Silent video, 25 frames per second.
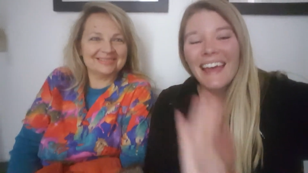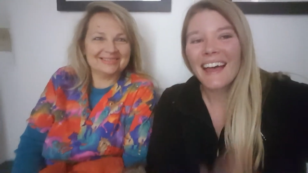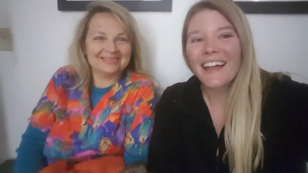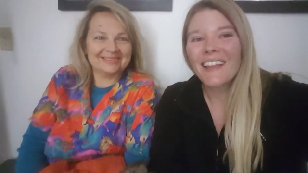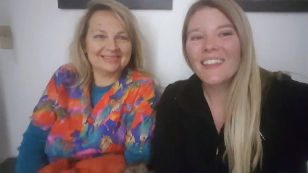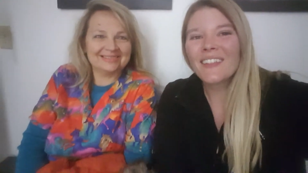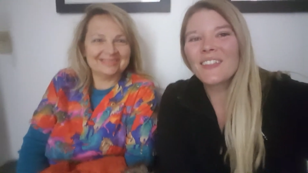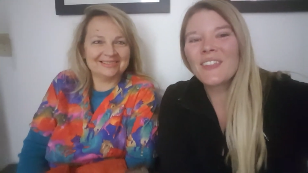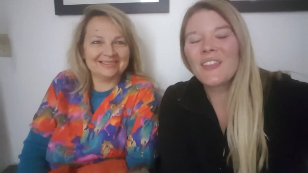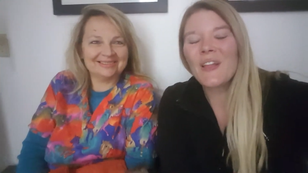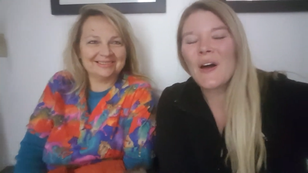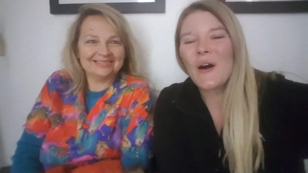
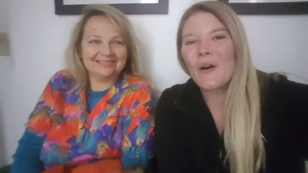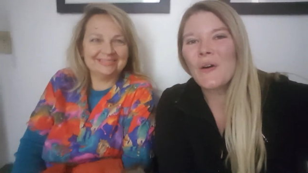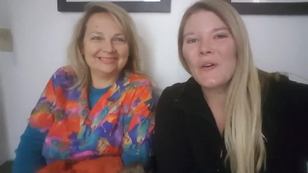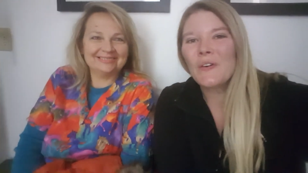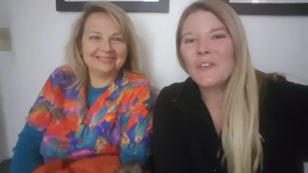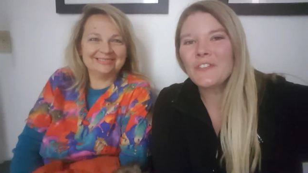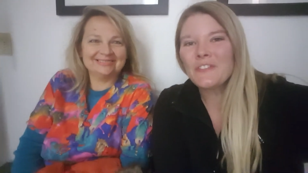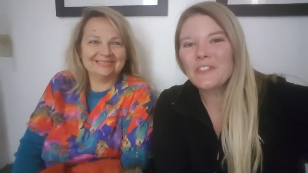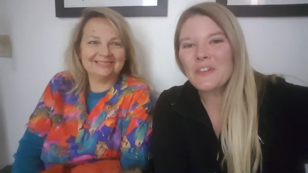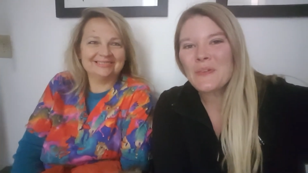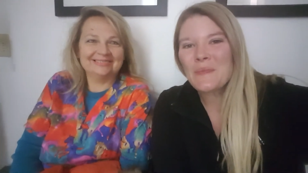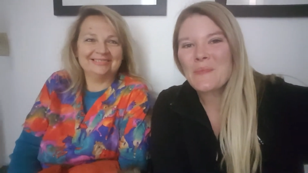
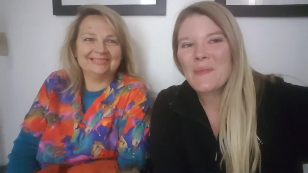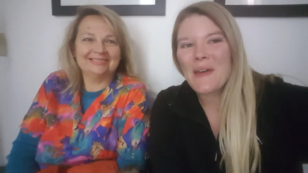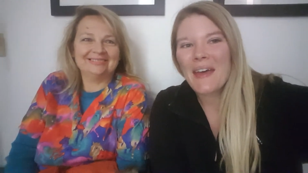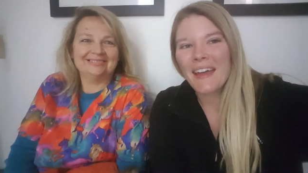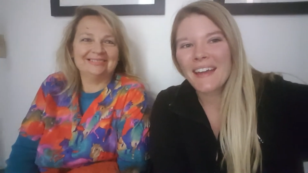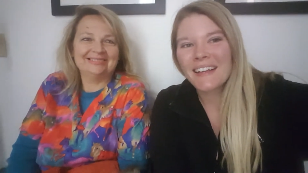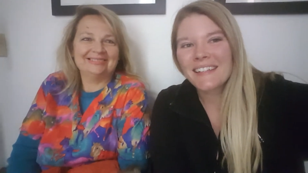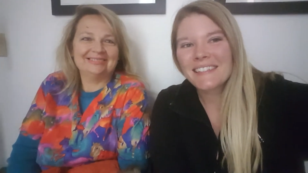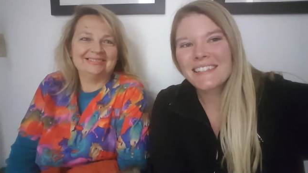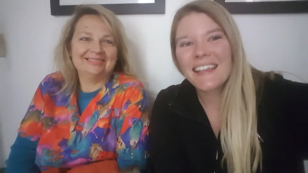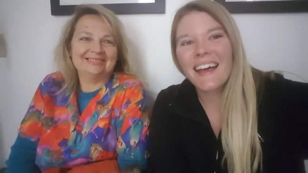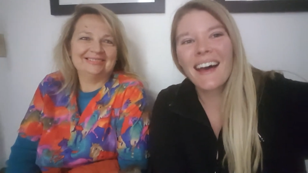Speaker 1: Hello from
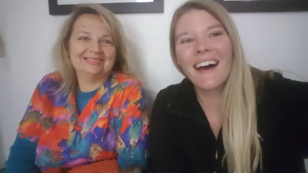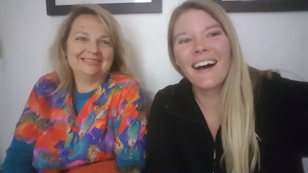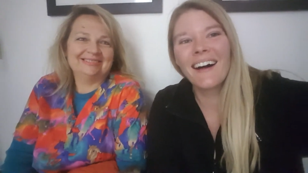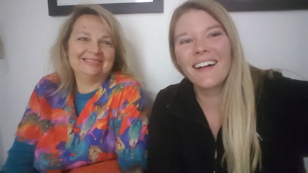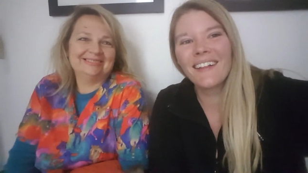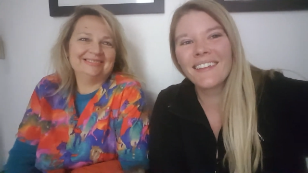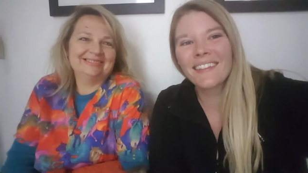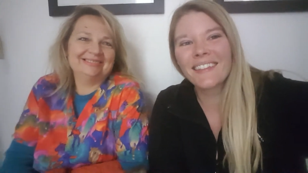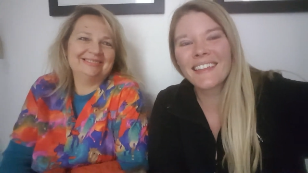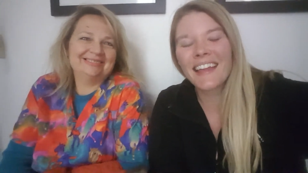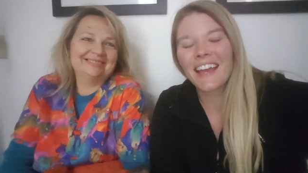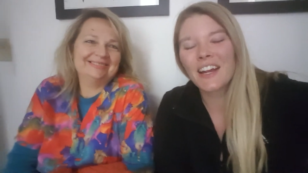Max
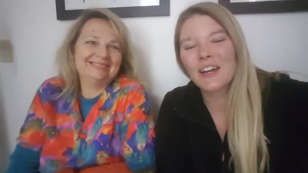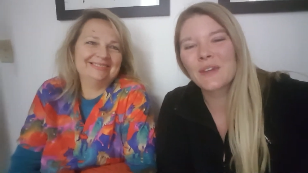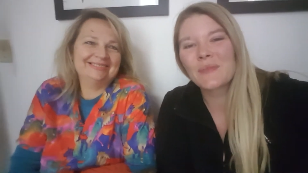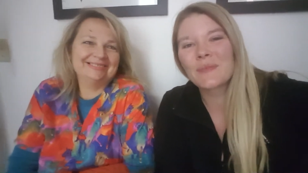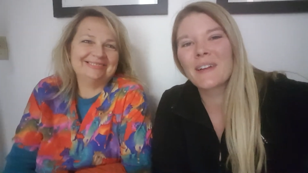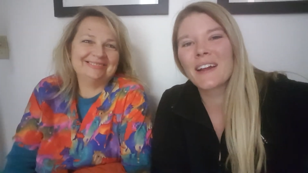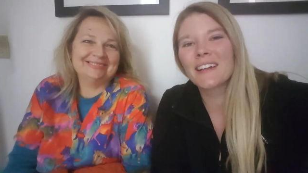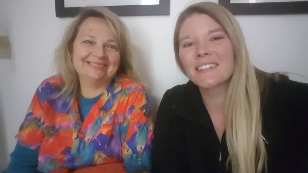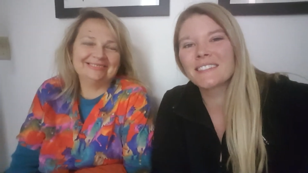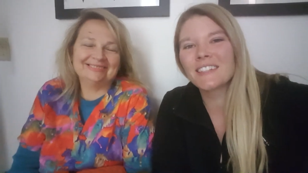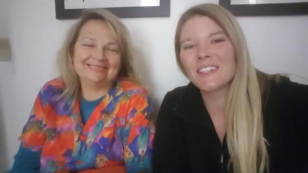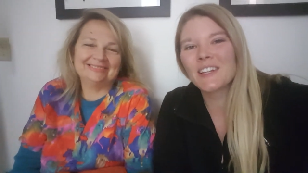Health
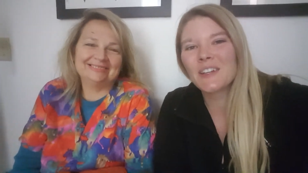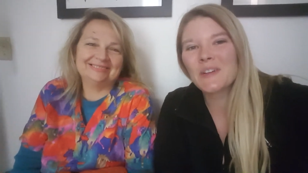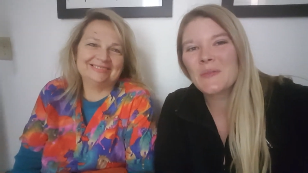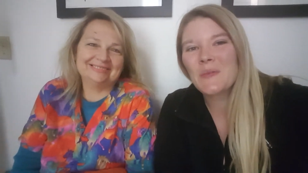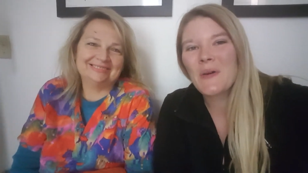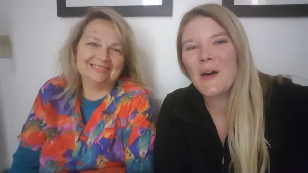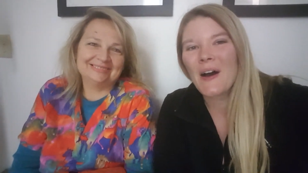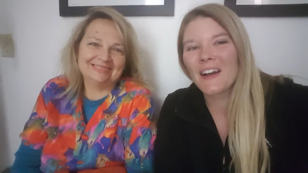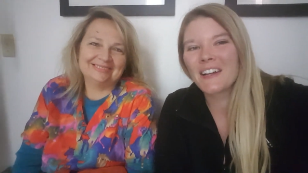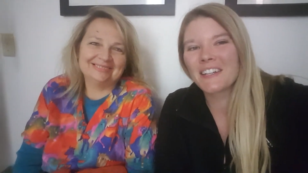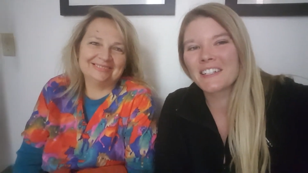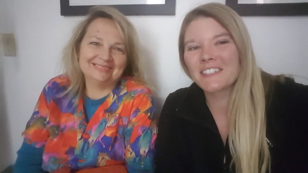Chiropractic in
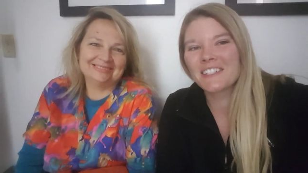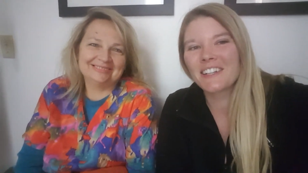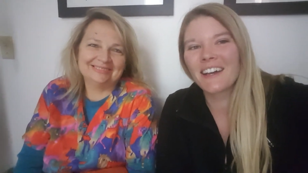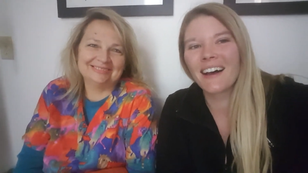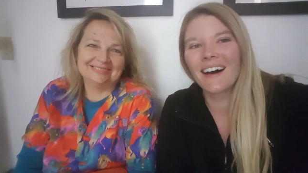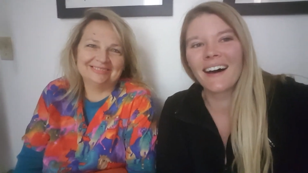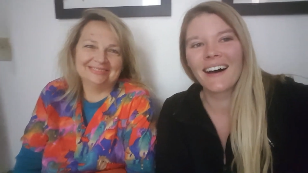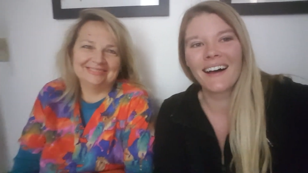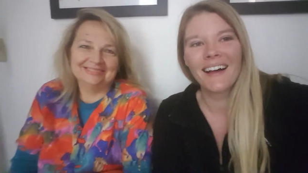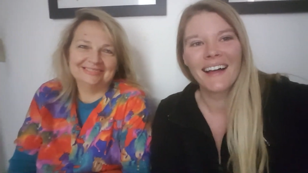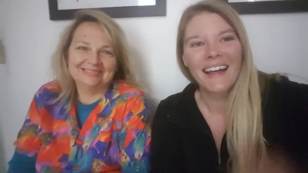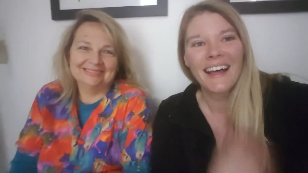
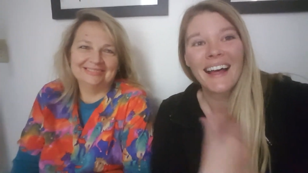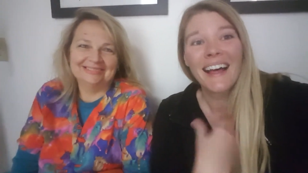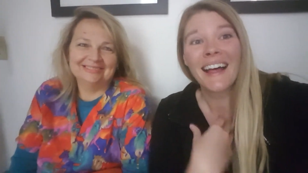Waukesha.